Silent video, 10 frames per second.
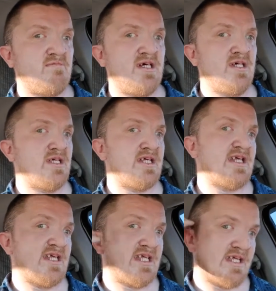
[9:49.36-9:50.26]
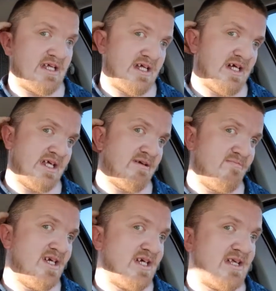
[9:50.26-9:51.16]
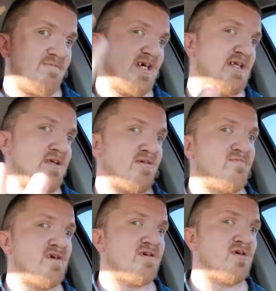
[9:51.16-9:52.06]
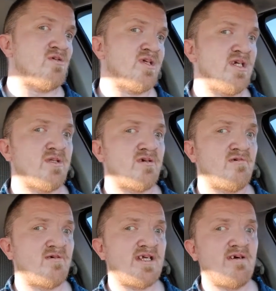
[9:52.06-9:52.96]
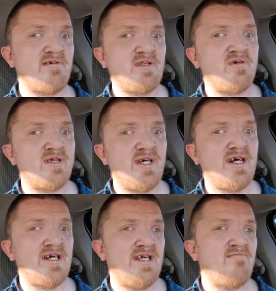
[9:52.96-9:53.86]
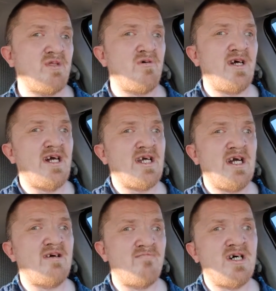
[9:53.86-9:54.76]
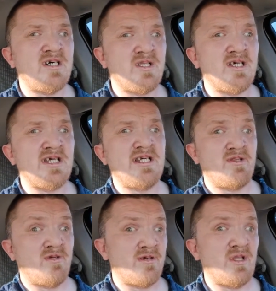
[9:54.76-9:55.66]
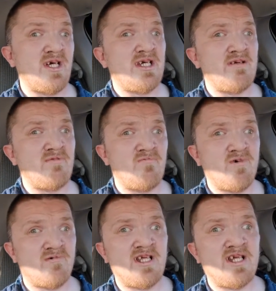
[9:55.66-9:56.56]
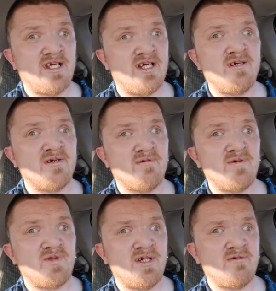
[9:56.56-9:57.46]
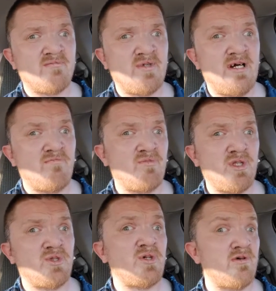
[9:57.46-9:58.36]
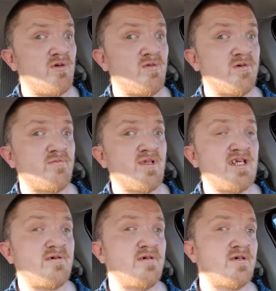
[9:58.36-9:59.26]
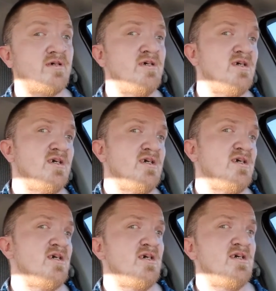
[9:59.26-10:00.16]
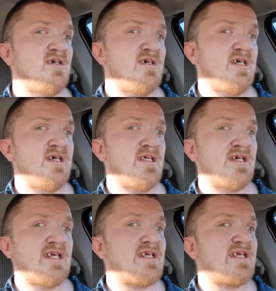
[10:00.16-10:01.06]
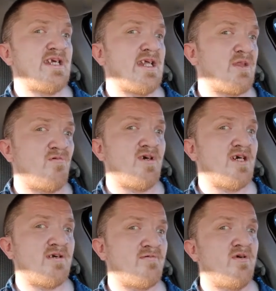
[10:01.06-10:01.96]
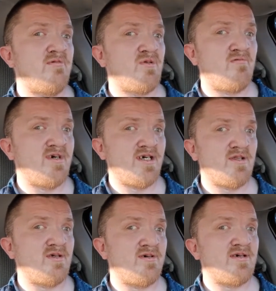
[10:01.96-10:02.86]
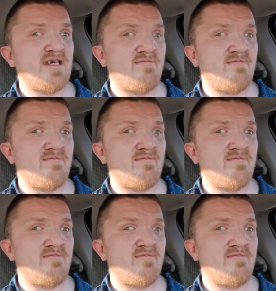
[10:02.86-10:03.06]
and And to me, especially compared to all the other trucks I was looking at, even though it had high mileage, it looked like it'd been well taken care of. I'm the third owner of this truck, and it's just the way it drove and the way it looked. I